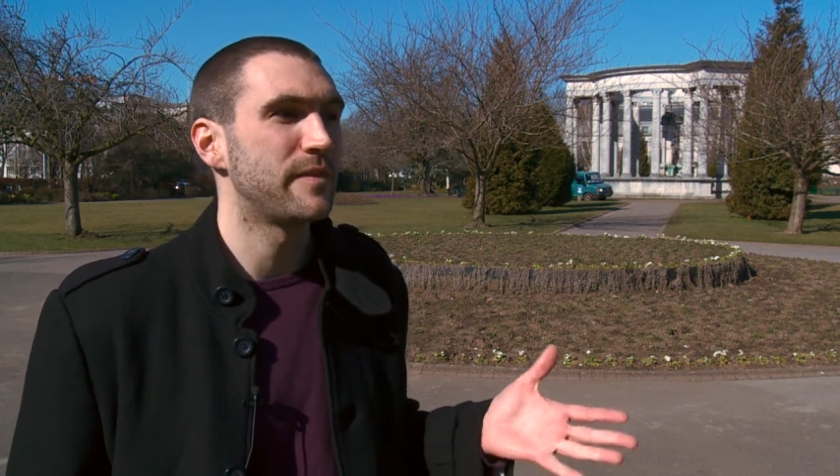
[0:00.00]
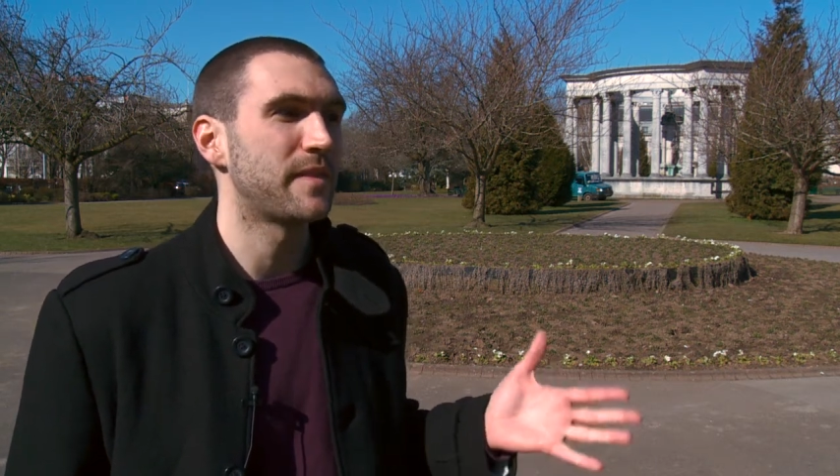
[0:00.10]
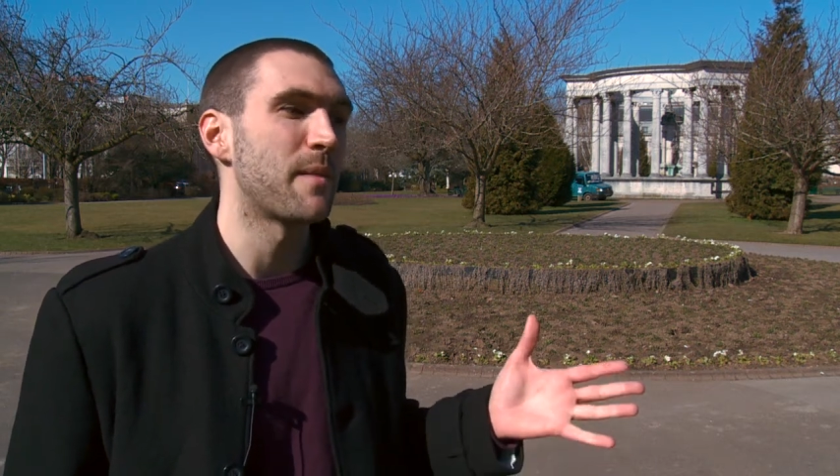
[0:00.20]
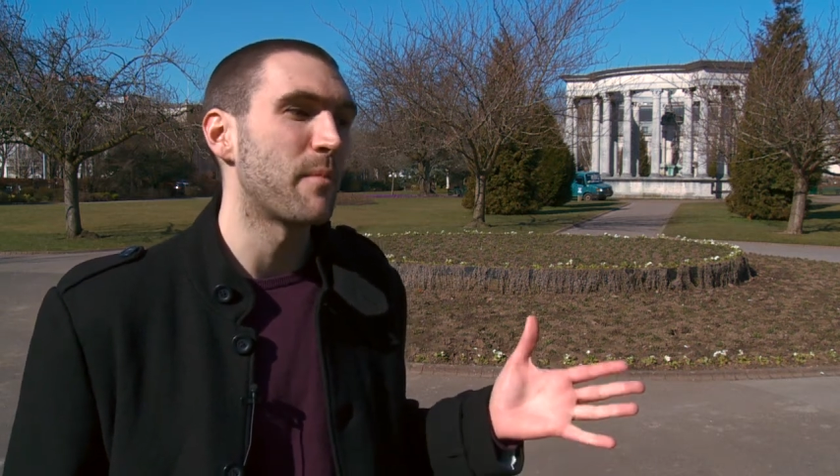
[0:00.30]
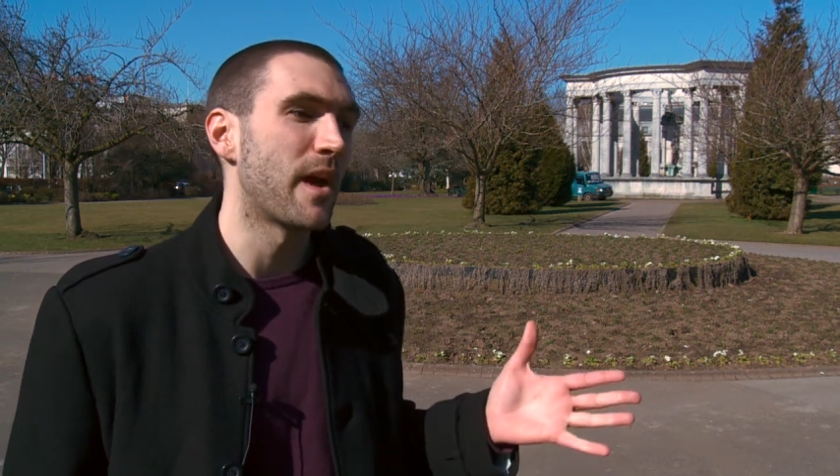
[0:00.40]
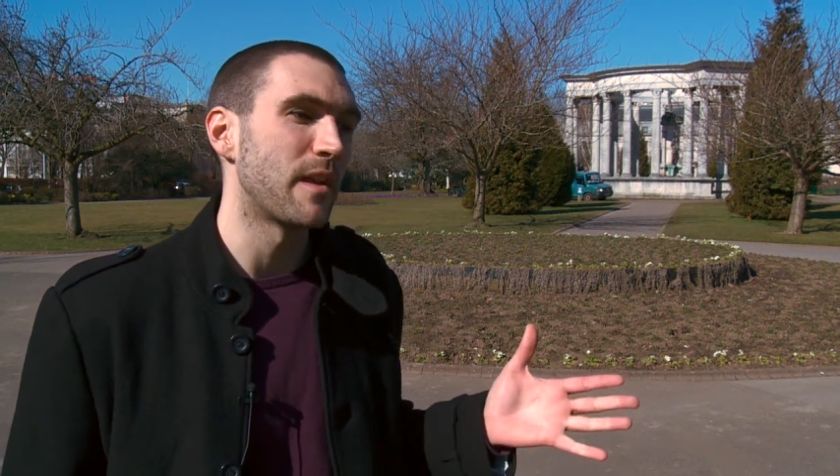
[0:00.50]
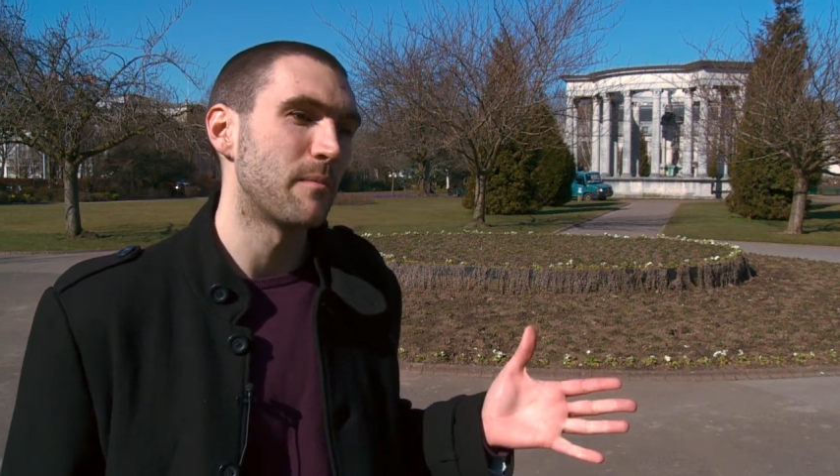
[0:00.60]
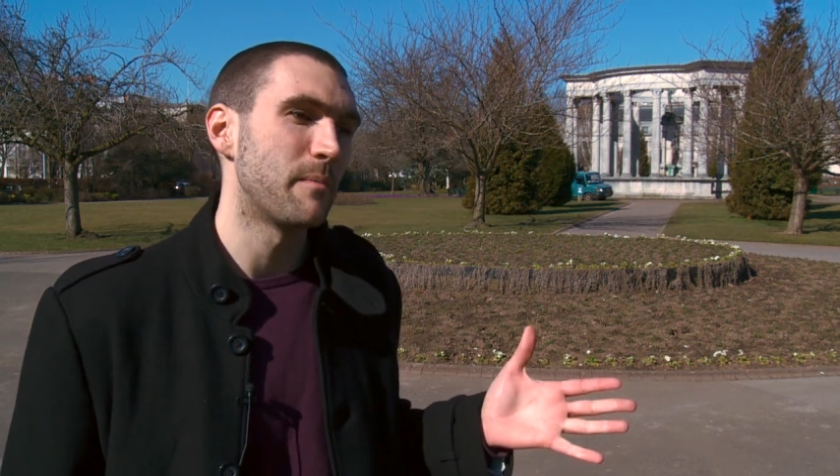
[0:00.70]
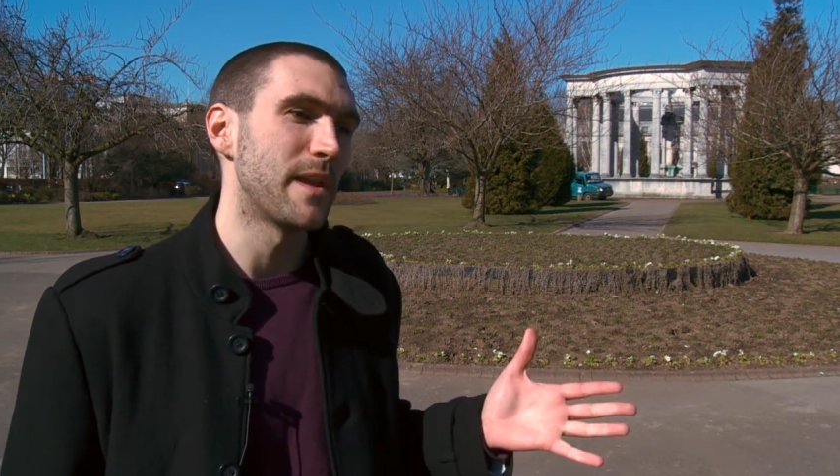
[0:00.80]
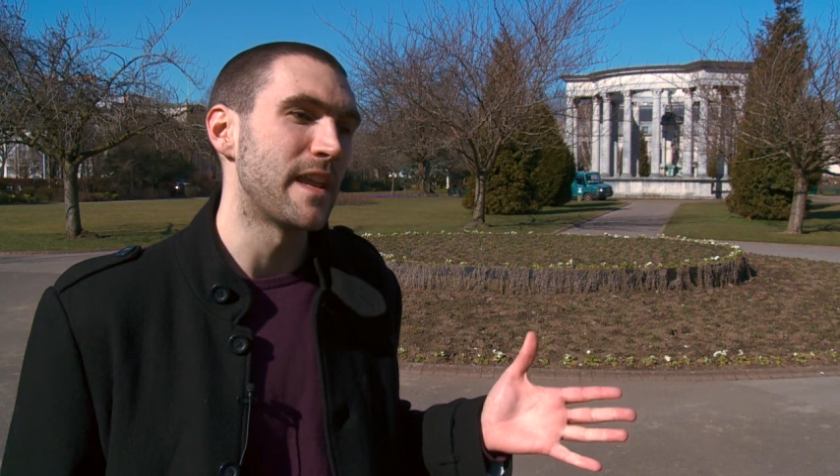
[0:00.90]
they might
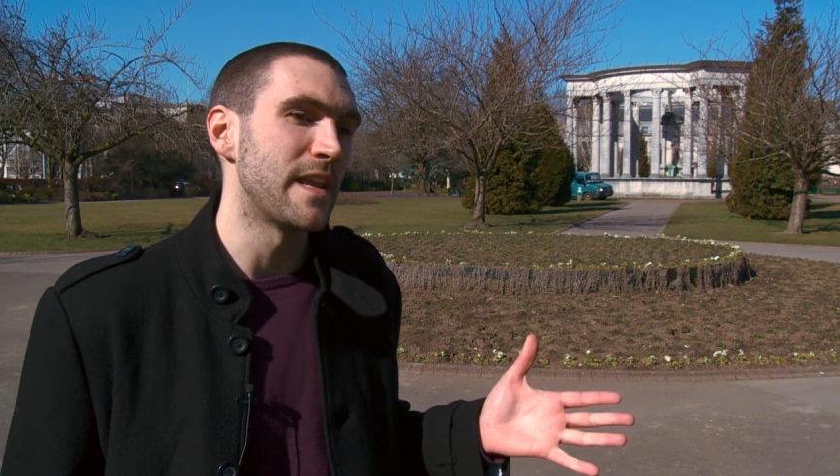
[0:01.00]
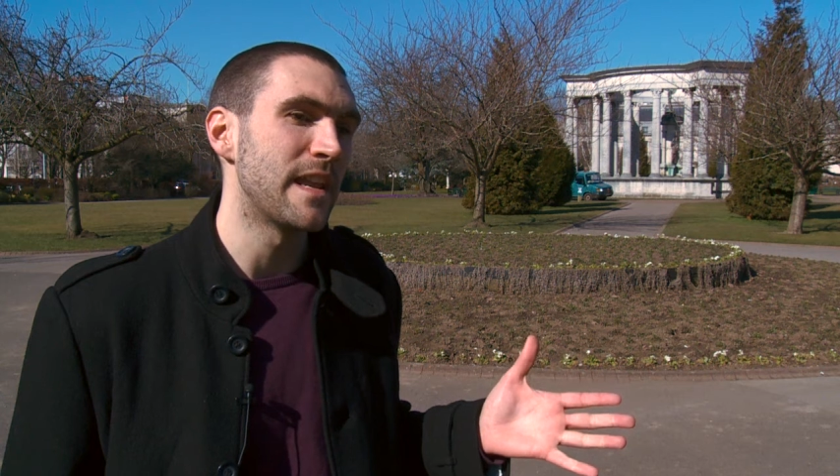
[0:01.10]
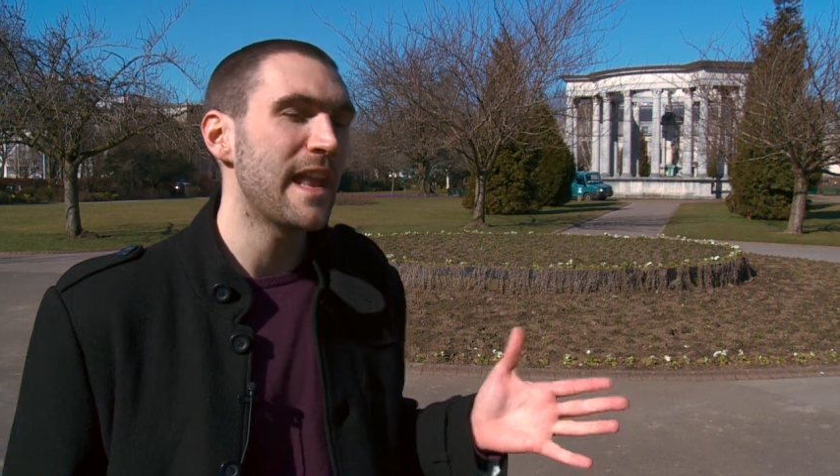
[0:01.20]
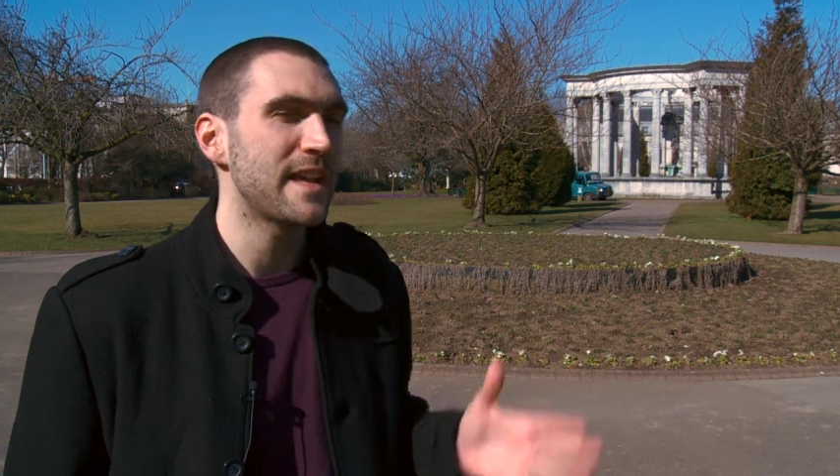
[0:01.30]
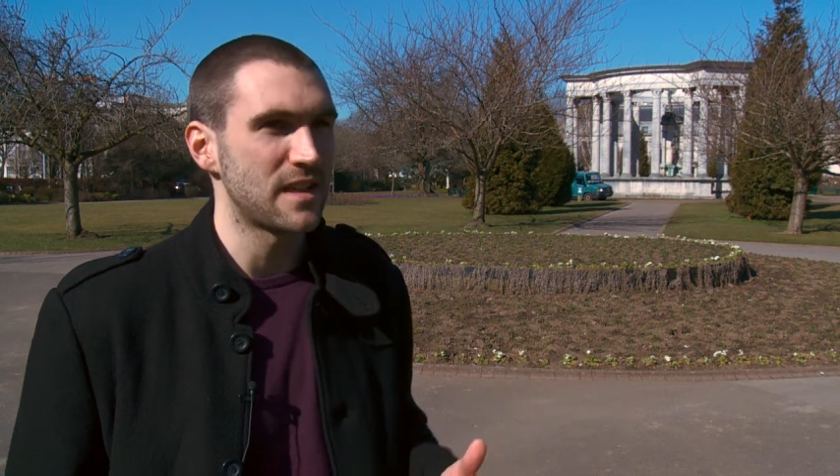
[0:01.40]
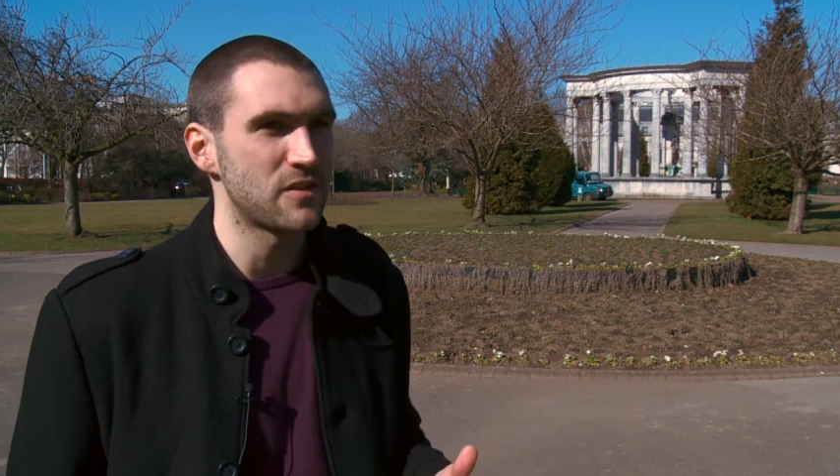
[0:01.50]
be less